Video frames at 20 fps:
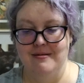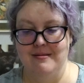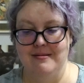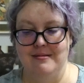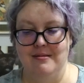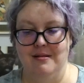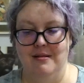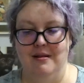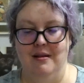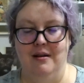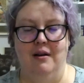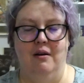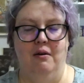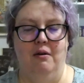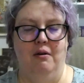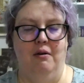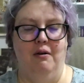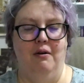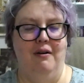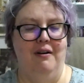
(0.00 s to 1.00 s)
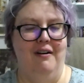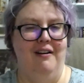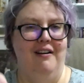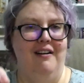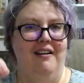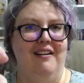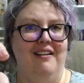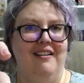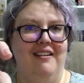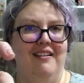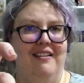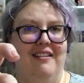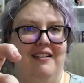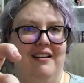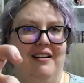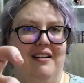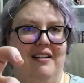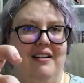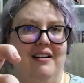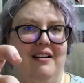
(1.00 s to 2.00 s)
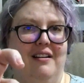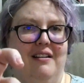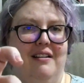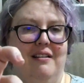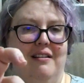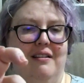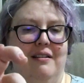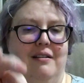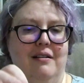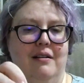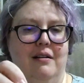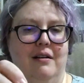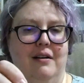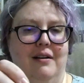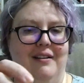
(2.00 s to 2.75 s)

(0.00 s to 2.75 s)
(silence)